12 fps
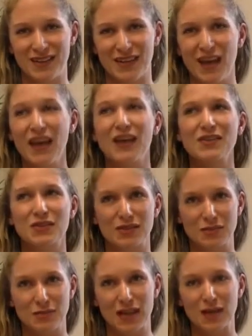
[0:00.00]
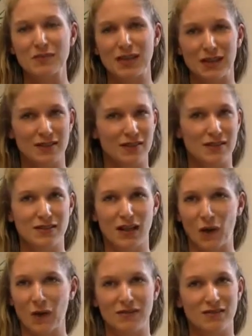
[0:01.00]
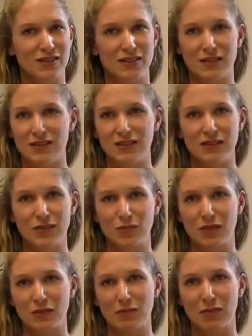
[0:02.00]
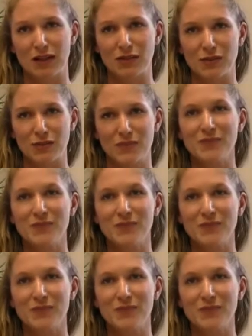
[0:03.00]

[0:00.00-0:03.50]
it's good to be updated, however it doesn't need to be replied to.